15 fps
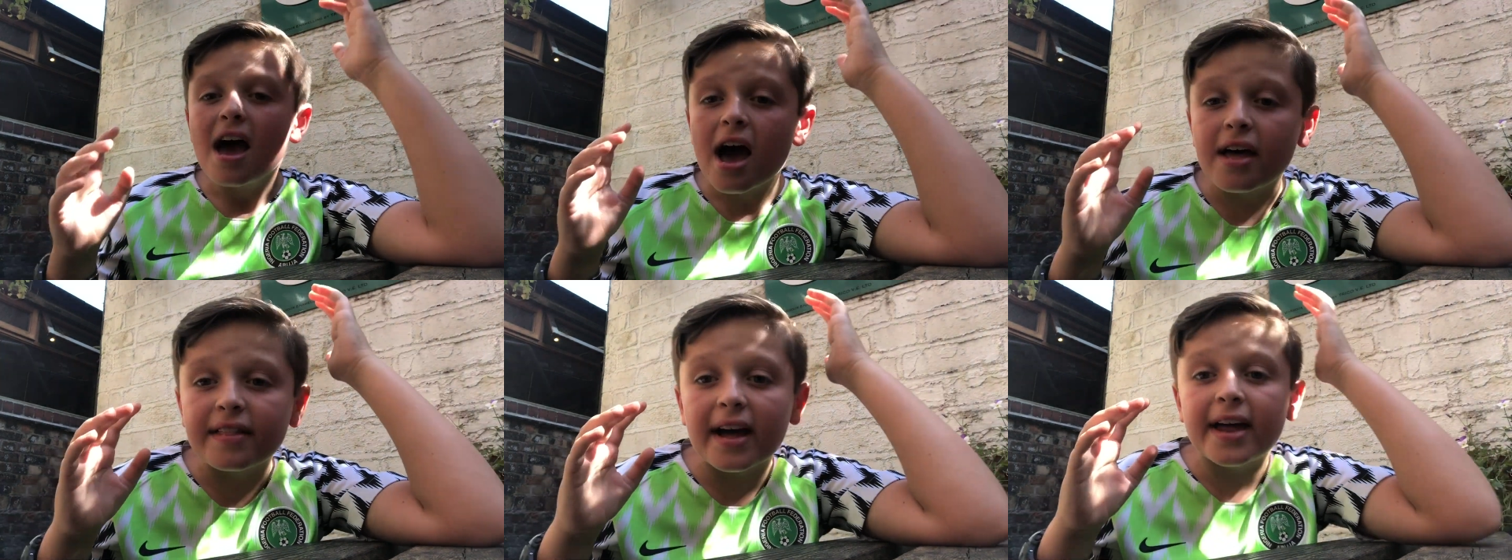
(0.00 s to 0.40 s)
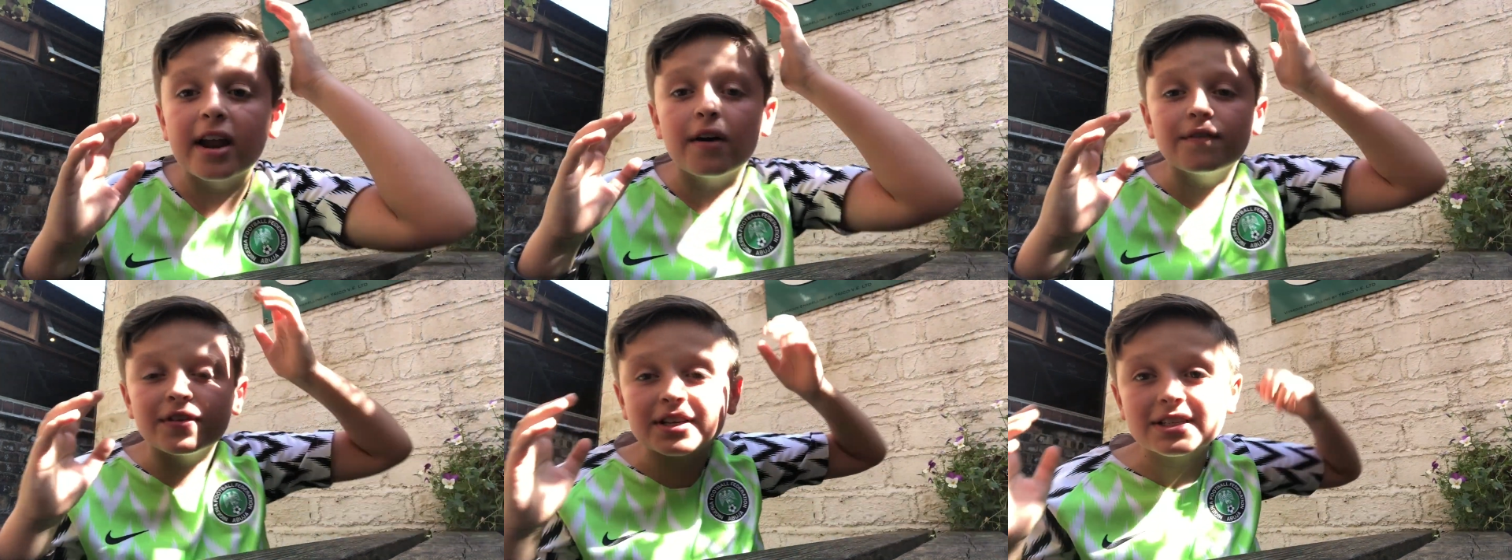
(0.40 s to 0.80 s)
And then
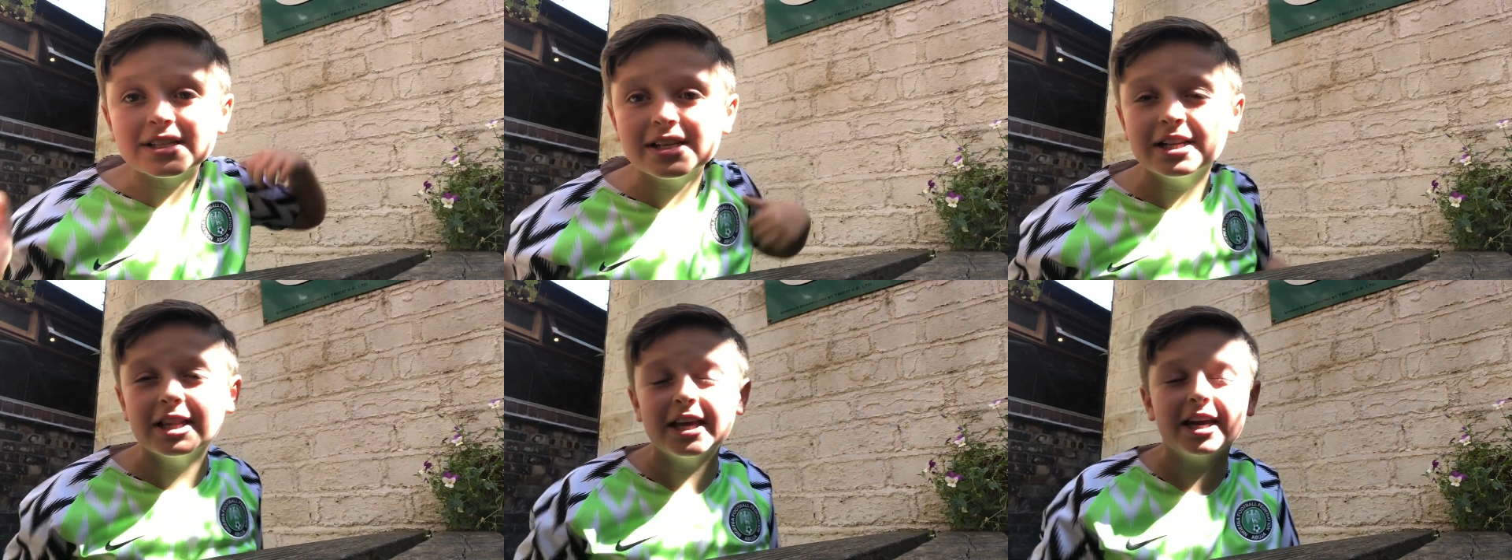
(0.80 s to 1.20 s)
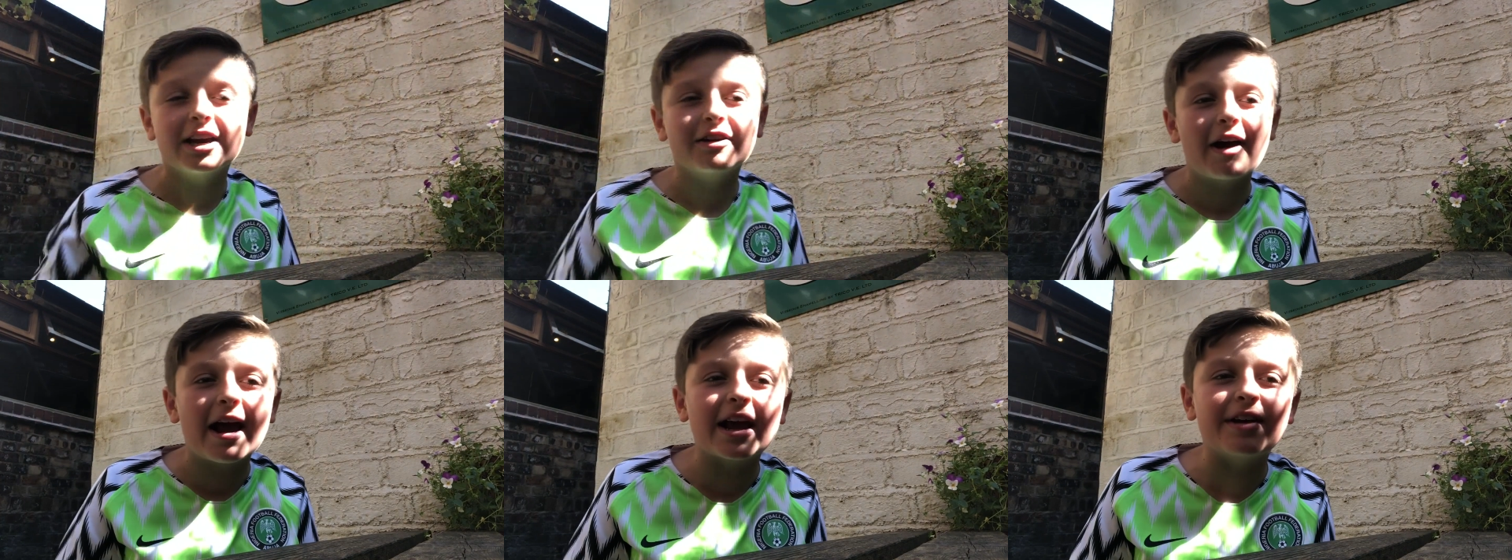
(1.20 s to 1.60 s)
obviously Lee
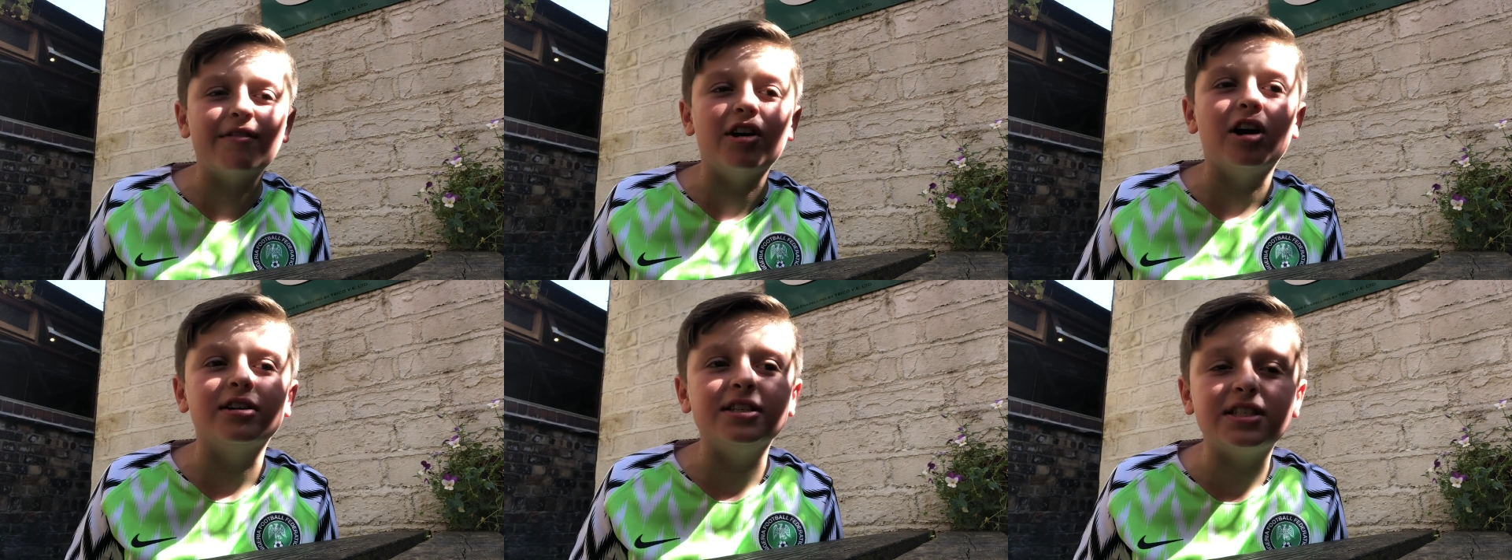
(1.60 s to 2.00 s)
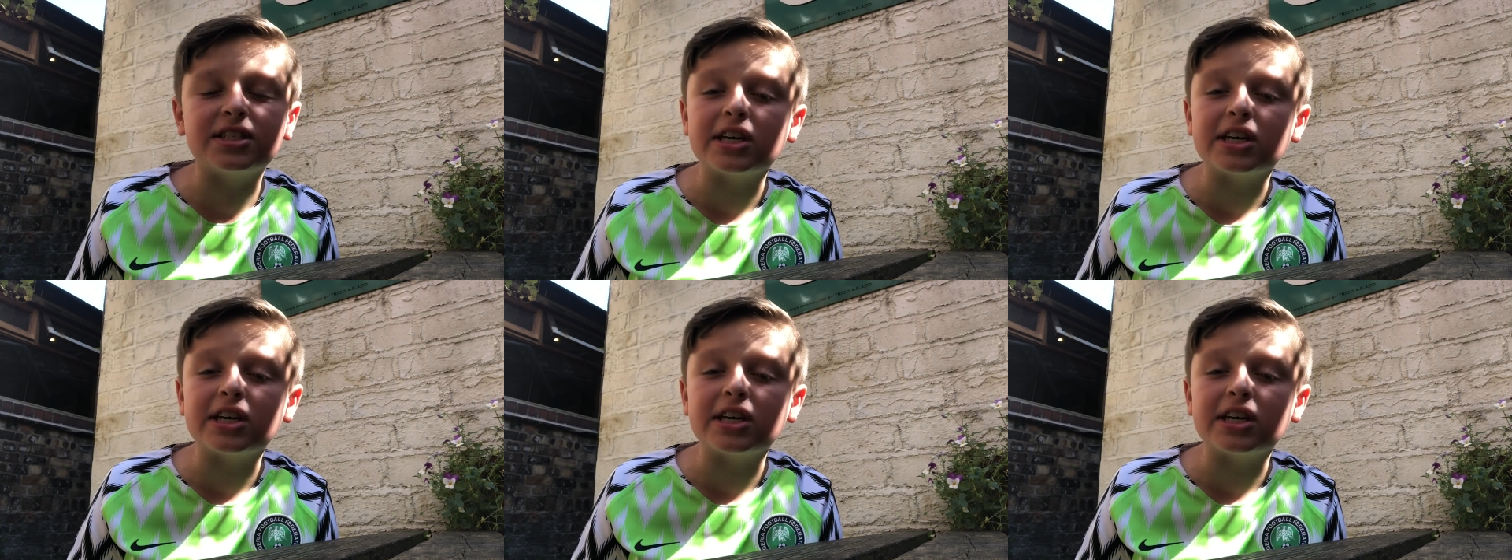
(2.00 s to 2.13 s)
Gregory on his